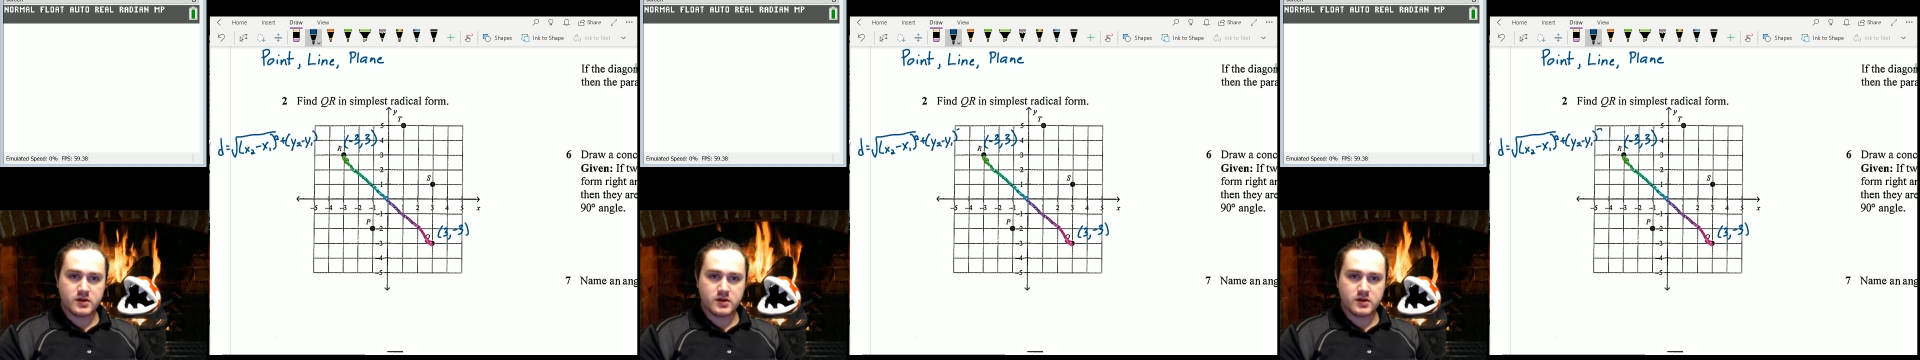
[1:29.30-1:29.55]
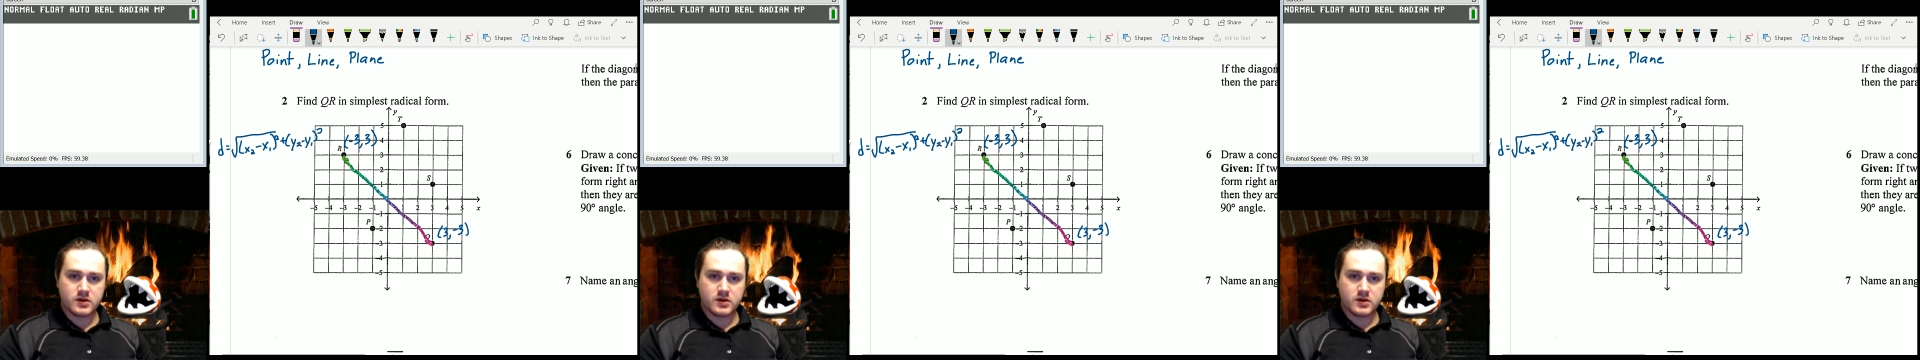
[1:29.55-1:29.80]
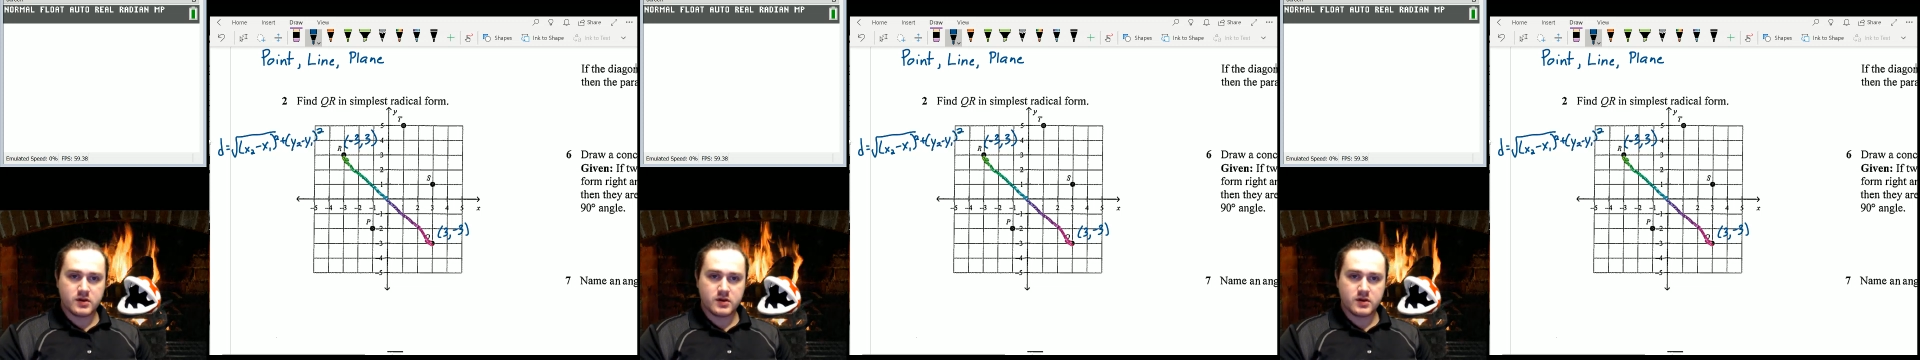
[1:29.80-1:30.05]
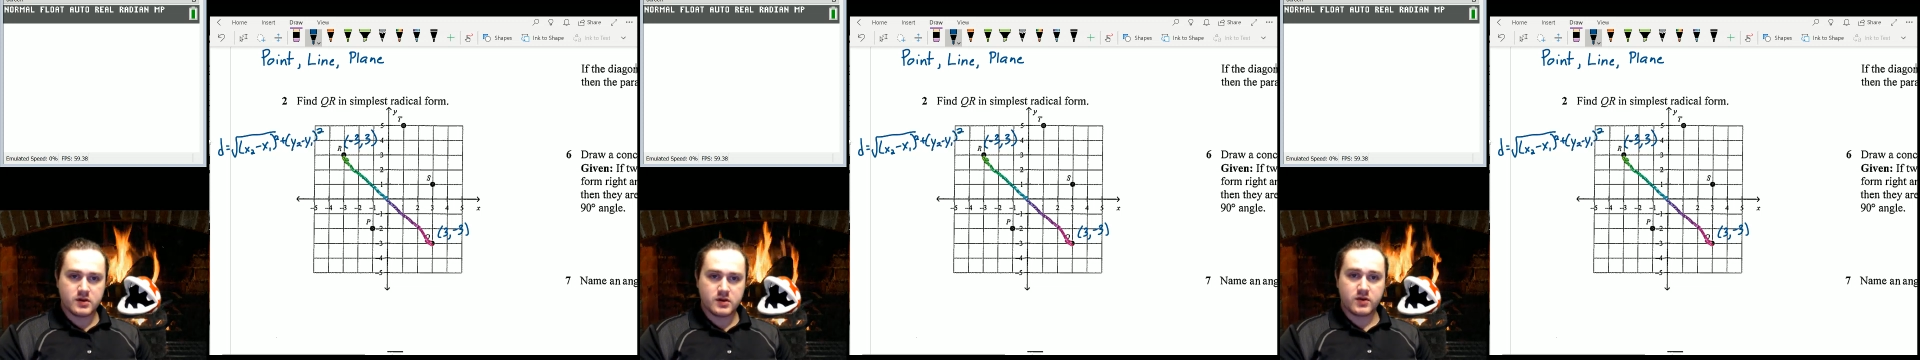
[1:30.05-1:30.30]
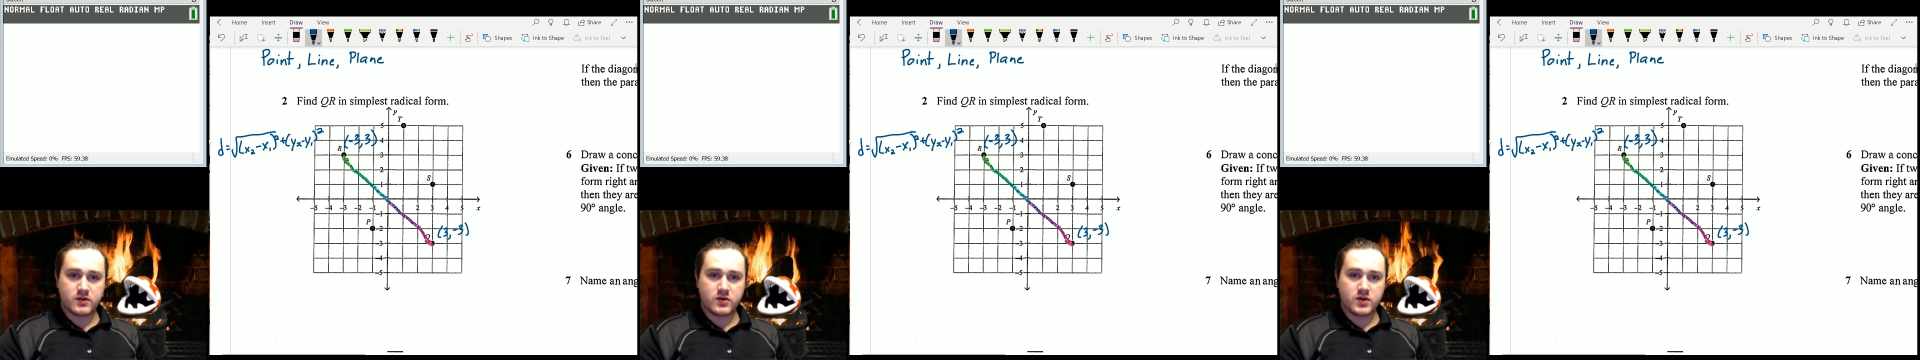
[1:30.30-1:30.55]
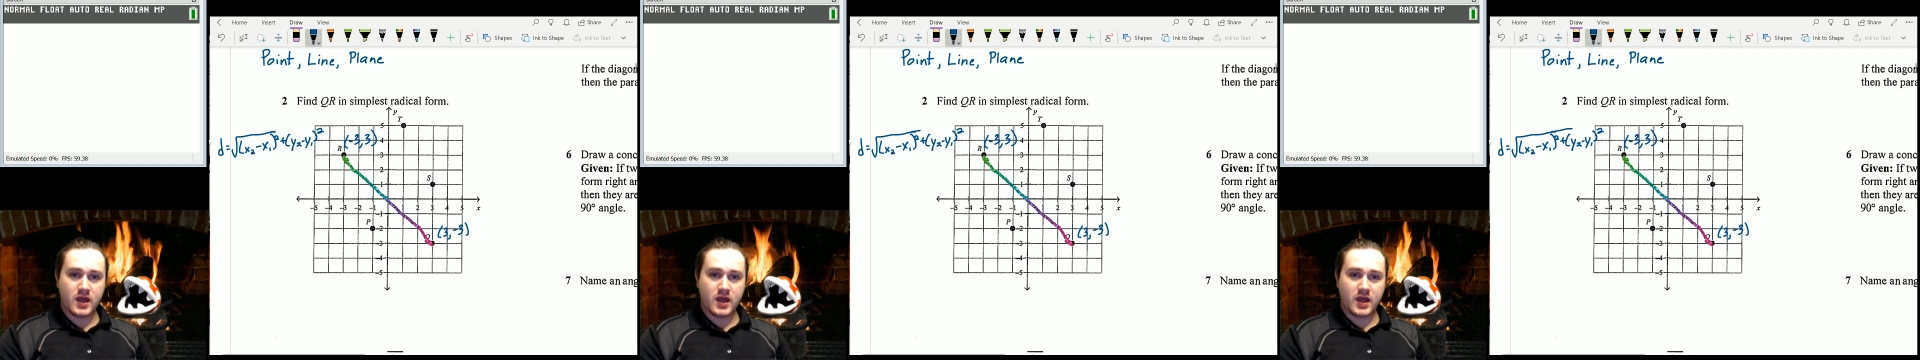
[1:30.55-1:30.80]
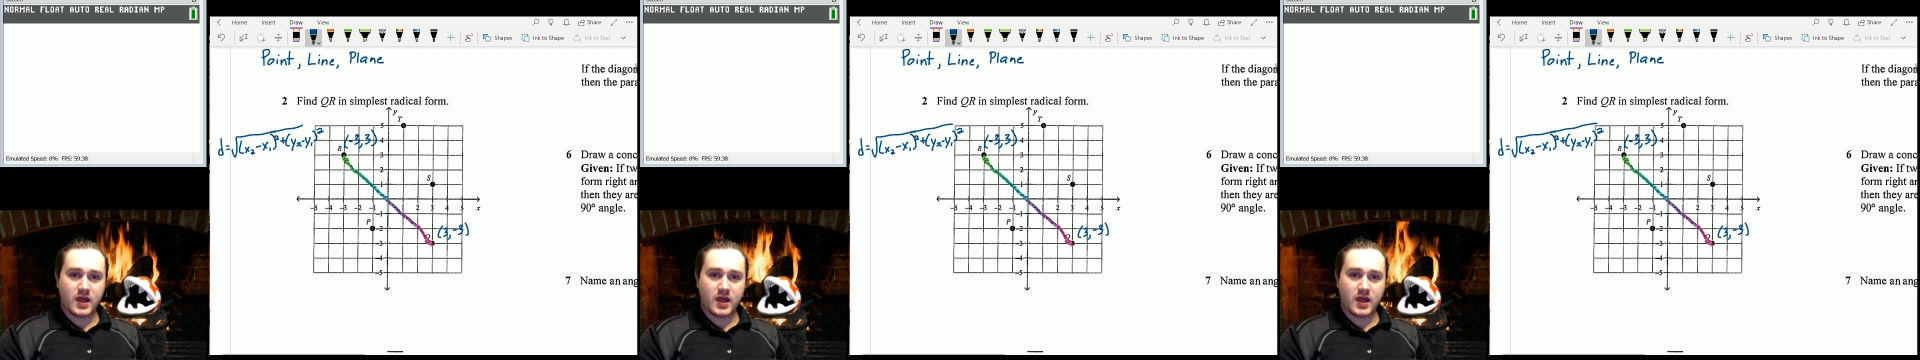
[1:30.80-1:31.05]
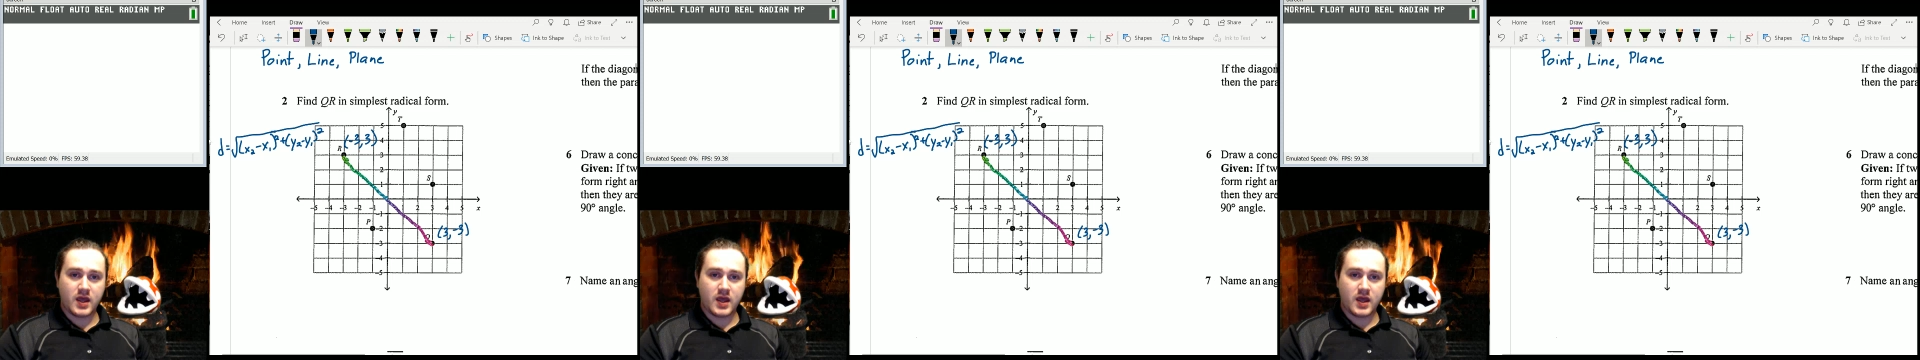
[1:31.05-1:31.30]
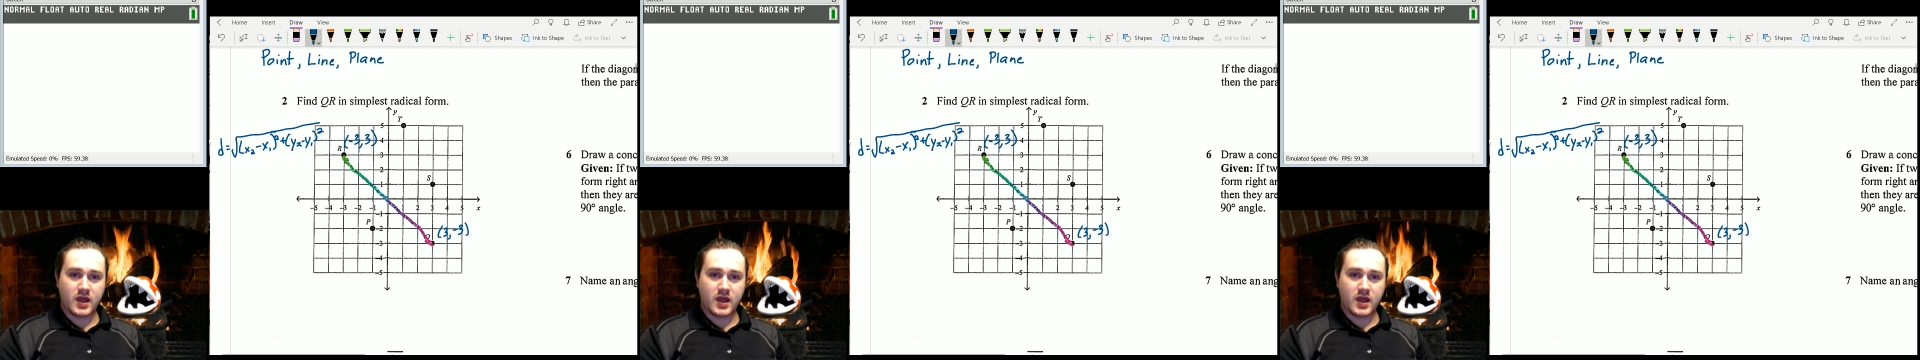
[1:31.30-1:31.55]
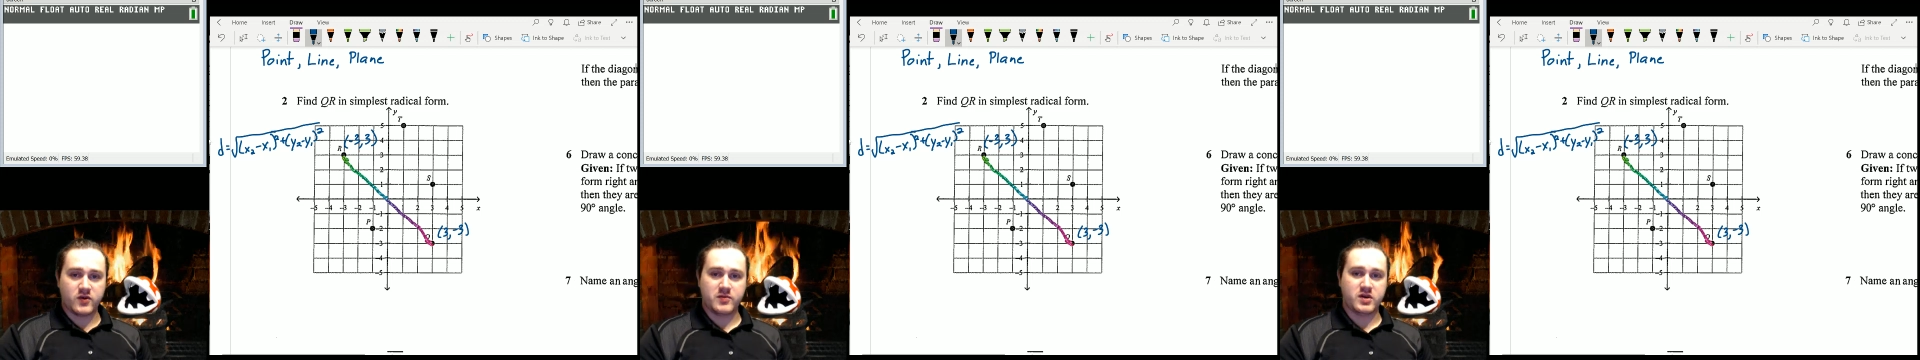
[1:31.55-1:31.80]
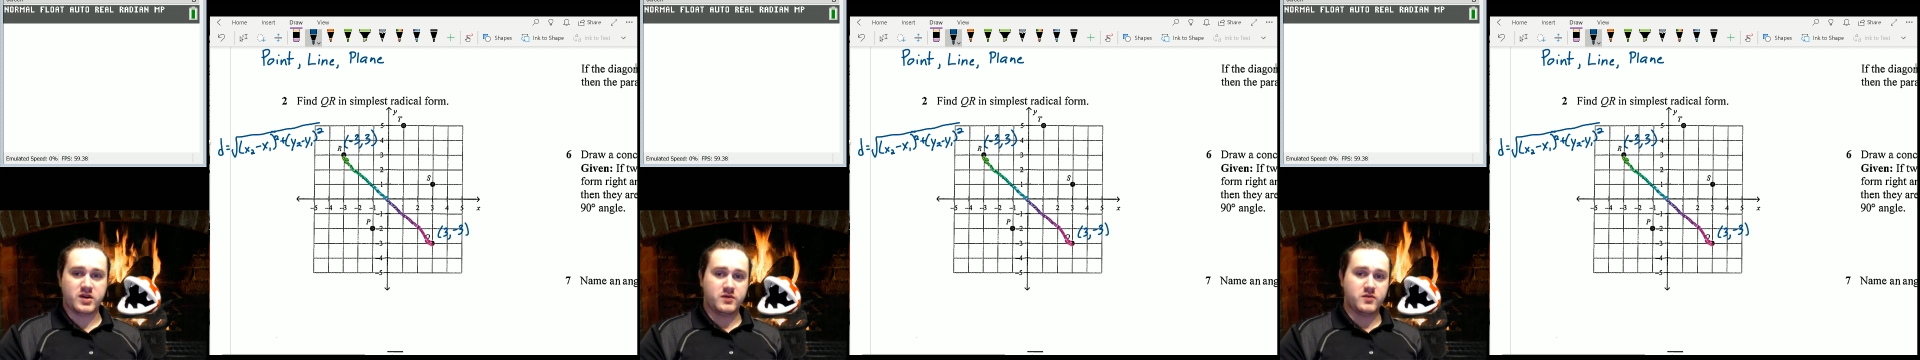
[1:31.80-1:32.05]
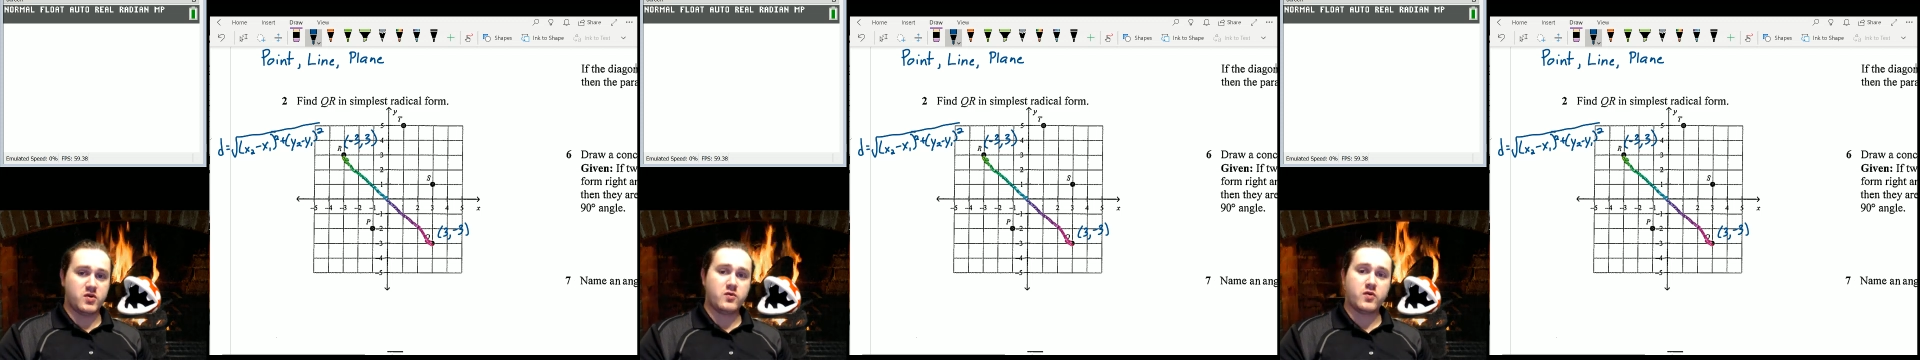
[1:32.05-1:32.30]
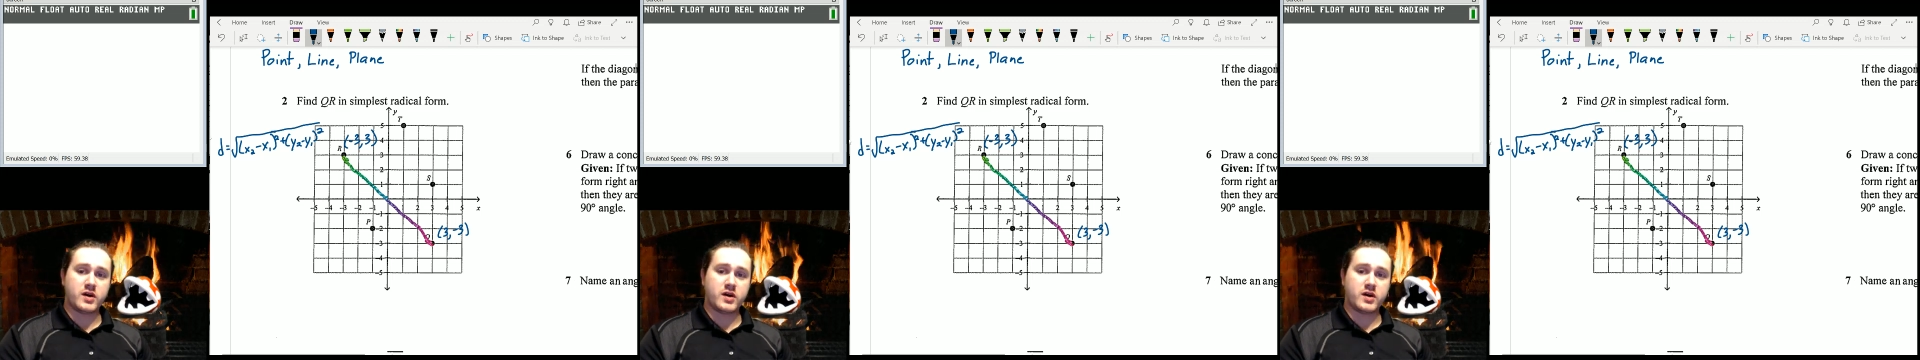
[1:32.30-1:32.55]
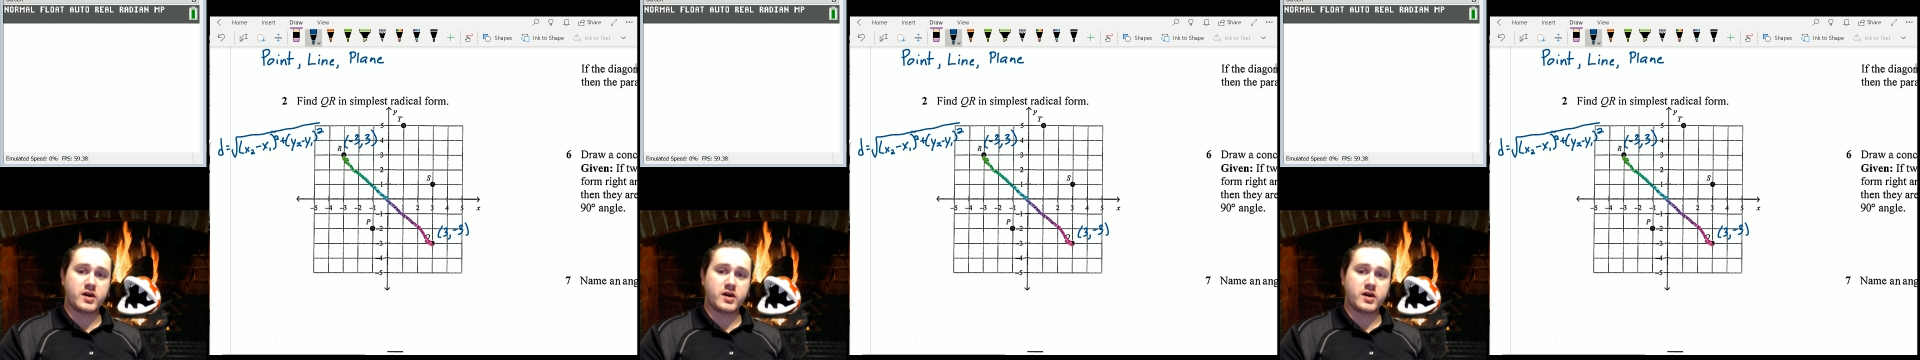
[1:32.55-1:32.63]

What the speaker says: Now, again, you can use that formula and it won't work